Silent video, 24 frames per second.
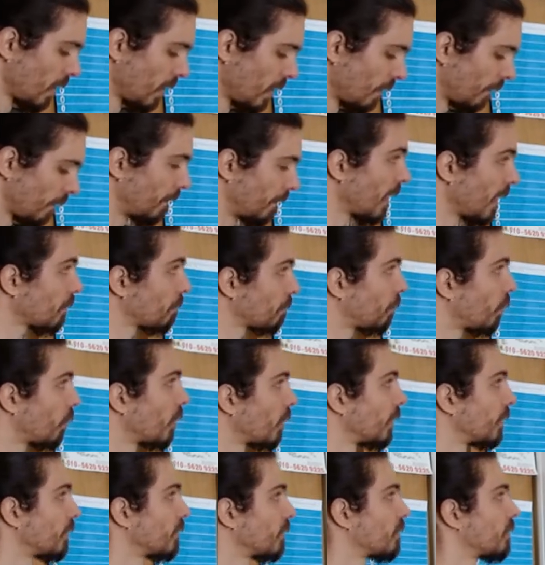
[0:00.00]
That
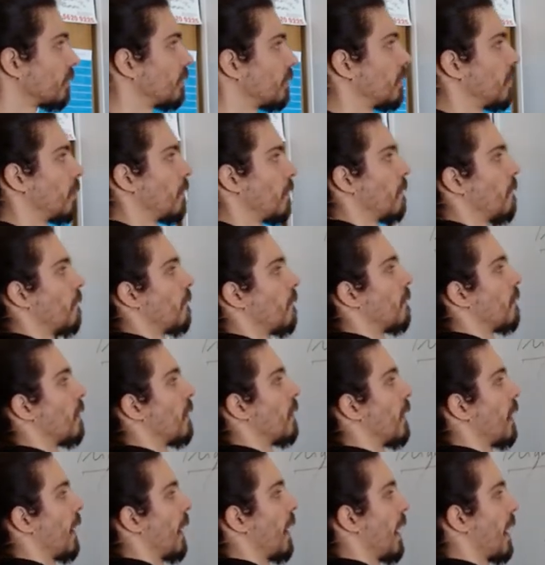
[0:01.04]
point
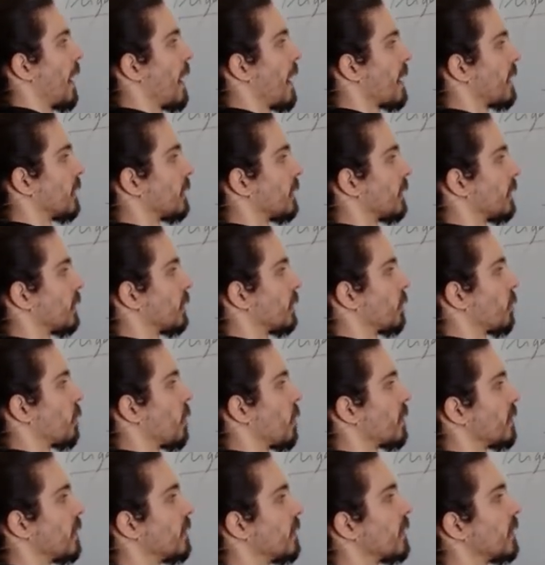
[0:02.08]
has
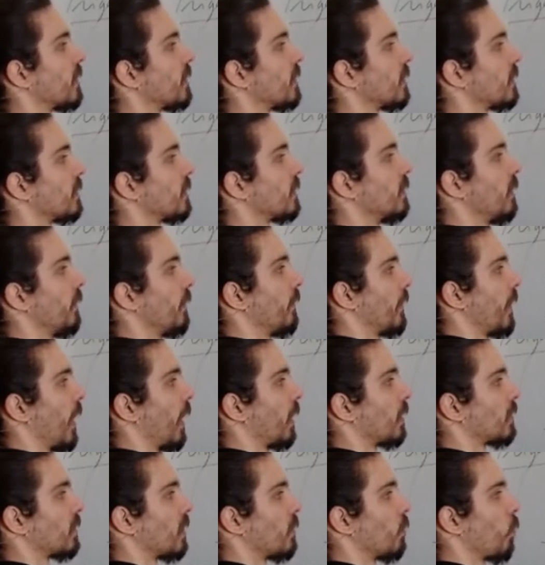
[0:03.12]
coordinates
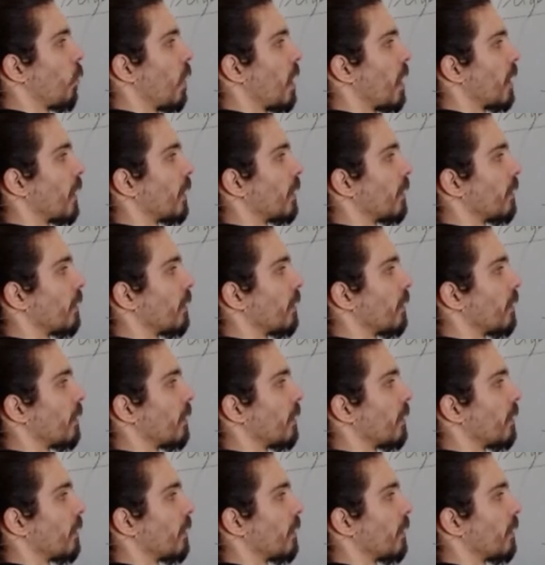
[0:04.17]
x and y.